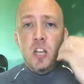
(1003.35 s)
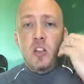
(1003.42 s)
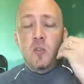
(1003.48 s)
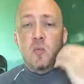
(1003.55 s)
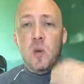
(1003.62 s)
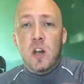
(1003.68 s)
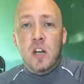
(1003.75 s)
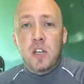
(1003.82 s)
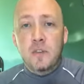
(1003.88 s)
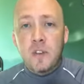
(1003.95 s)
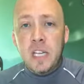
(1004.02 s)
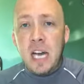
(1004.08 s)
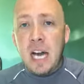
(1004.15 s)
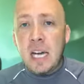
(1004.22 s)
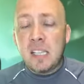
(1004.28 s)
The Word of
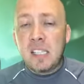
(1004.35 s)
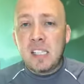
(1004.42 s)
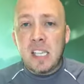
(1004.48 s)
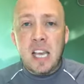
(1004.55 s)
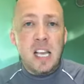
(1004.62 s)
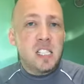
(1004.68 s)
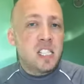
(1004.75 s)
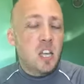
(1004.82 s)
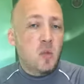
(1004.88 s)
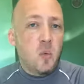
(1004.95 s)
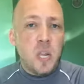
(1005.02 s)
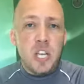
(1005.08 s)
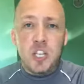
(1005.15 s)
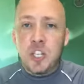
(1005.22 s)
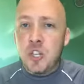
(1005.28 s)
God says that
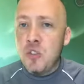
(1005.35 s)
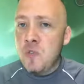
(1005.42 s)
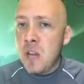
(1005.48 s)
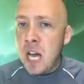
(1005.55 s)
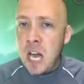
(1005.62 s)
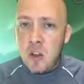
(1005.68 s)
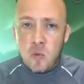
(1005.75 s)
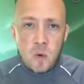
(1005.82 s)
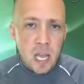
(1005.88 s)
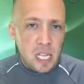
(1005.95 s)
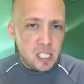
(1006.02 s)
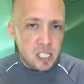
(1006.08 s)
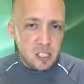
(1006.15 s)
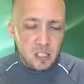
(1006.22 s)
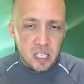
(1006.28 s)
we do not
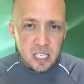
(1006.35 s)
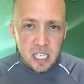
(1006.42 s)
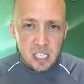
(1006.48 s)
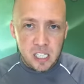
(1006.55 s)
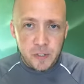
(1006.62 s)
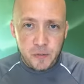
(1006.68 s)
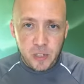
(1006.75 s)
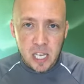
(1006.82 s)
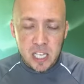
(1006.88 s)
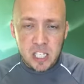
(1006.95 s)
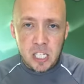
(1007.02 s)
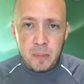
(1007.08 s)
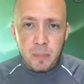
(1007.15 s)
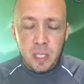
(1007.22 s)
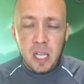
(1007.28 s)
wrestle against flesh
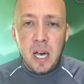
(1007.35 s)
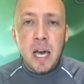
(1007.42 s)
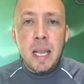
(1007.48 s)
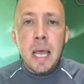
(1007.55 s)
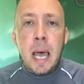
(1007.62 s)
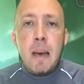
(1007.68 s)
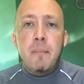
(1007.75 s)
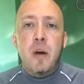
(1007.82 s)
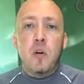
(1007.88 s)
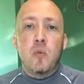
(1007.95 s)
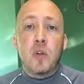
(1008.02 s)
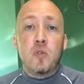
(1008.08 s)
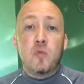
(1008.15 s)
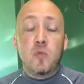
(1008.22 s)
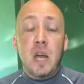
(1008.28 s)
and blood, but
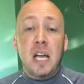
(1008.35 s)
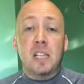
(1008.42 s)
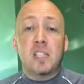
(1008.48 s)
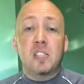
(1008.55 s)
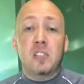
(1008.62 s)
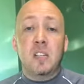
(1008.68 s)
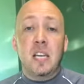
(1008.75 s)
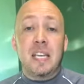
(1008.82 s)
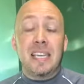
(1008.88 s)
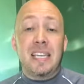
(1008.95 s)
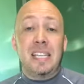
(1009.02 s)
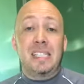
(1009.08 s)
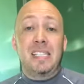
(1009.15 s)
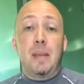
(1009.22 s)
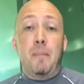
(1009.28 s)
we wrestle
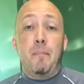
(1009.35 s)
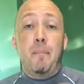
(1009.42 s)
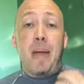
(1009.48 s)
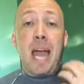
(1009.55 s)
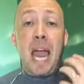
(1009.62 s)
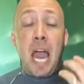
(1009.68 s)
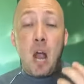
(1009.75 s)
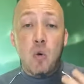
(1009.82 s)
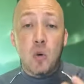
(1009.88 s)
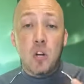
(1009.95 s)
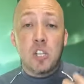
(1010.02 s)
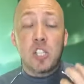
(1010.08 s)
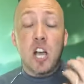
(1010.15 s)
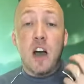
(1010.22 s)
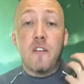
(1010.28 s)
against
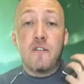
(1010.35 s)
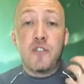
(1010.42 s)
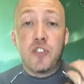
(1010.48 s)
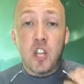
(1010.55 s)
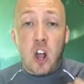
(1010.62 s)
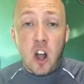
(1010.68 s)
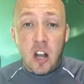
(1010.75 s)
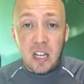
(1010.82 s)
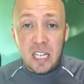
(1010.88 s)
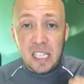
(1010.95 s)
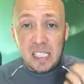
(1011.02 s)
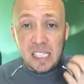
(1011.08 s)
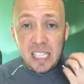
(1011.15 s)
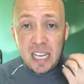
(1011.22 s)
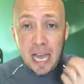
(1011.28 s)
powers of
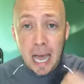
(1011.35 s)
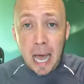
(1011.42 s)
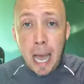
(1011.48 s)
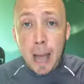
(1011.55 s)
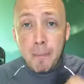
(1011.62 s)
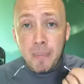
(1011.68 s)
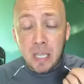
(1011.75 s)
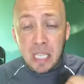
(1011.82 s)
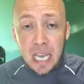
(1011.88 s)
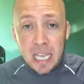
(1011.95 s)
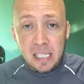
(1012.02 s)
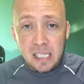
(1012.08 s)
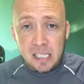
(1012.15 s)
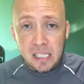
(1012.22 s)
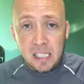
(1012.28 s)
darkness in high
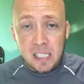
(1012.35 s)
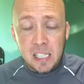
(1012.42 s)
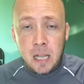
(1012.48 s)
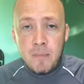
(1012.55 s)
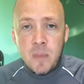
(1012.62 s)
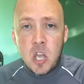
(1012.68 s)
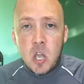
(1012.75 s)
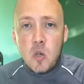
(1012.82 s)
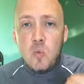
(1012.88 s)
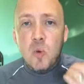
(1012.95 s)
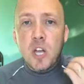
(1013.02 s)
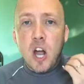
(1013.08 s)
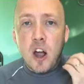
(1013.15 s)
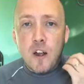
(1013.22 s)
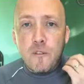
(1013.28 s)
places.
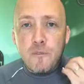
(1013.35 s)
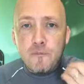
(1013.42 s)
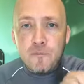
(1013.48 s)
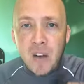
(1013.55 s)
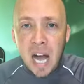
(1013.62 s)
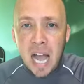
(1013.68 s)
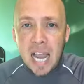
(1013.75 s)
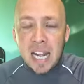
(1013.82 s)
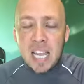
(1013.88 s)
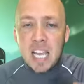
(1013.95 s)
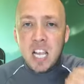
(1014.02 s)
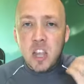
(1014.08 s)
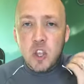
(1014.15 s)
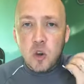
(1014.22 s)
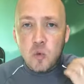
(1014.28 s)
We are
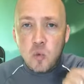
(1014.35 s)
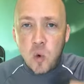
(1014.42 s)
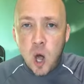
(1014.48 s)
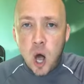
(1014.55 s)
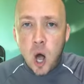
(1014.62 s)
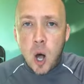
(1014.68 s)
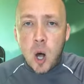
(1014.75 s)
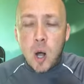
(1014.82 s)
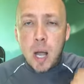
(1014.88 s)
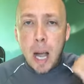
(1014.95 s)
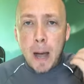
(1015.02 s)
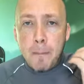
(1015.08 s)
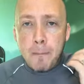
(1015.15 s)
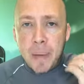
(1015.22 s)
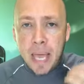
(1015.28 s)
fighting the
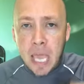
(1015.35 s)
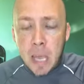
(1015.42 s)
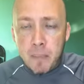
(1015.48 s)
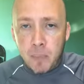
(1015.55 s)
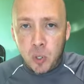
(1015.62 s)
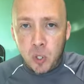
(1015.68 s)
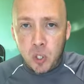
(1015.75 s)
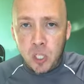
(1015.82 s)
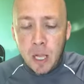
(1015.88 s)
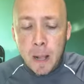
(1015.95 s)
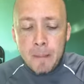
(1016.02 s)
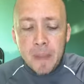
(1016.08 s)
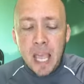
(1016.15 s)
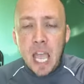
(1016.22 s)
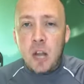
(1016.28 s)
wrong people
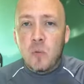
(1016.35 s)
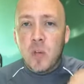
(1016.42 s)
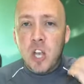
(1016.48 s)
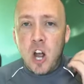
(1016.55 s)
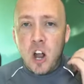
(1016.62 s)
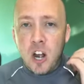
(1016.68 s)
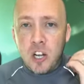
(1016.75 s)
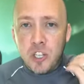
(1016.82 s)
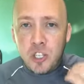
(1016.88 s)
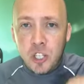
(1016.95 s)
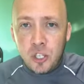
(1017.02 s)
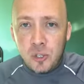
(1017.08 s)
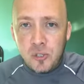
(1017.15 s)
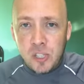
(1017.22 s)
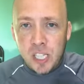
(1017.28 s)
and we are
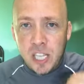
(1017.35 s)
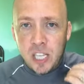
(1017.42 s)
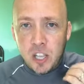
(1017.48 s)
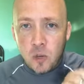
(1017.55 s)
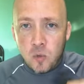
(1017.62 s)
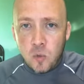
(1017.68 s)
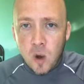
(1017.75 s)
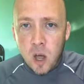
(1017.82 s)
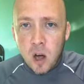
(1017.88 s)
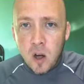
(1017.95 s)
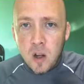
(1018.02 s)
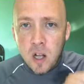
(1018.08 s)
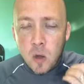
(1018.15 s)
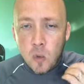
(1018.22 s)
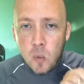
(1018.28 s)
using the
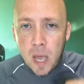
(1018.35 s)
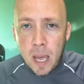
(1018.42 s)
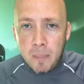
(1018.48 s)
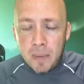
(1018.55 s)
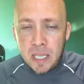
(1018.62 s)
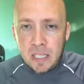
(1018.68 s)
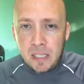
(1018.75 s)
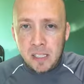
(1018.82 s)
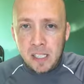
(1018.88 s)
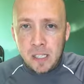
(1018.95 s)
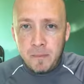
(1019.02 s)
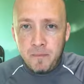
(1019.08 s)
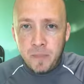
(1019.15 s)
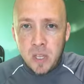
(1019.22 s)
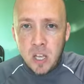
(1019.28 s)
wrong
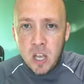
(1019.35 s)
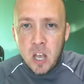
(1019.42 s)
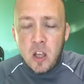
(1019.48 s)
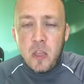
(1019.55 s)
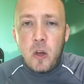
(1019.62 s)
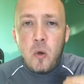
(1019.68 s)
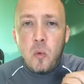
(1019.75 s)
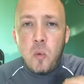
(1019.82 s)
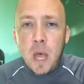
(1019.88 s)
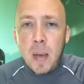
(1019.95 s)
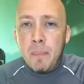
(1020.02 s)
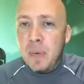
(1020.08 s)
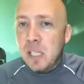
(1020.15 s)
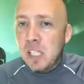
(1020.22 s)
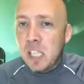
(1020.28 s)
weapons. The
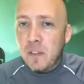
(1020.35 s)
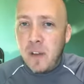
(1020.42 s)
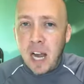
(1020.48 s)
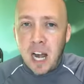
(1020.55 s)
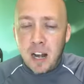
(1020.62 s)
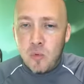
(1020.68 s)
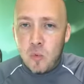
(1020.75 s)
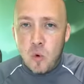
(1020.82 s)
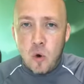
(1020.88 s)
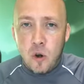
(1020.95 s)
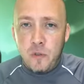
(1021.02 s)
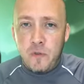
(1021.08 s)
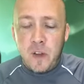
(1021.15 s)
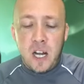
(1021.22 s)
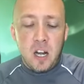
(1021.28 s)
weapons of our
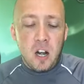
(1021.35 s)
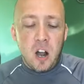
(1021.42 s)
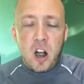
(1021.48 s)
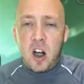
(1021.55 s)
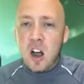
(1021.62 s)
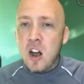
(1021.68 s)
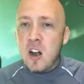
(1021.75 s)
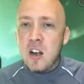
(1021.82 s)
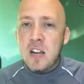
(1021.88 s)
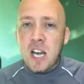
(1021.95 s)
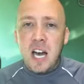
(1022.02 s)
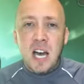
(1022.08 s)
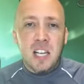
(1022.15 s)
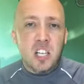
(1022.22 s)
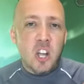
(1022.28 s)
warfare are
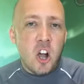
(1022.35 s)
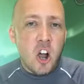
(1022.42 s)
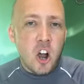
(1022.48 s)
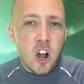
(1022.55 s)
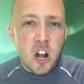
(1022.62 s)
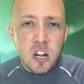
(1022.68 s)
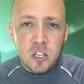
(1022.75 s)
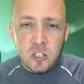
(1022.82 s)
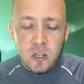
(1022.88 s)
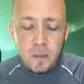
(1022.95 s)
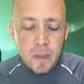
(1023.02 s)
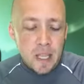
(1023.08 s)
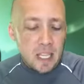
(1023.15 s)
not carnal.